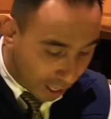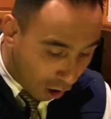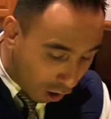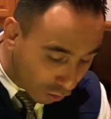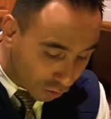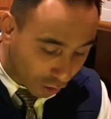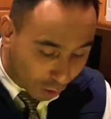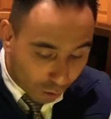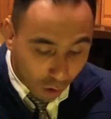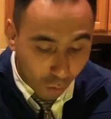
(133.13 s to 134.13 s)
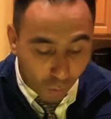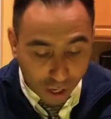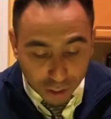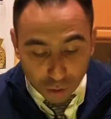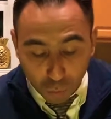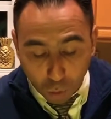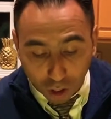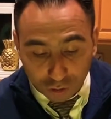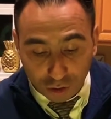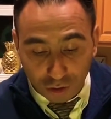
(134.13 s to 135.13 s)
also what you want
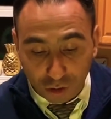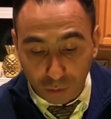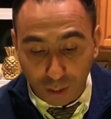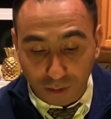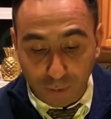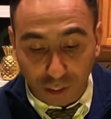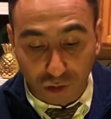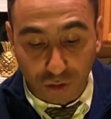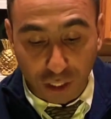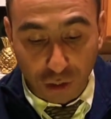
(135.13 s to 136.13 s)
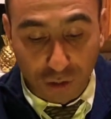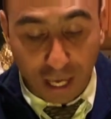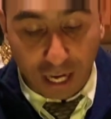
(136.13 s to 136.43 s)
to do is make sure that you take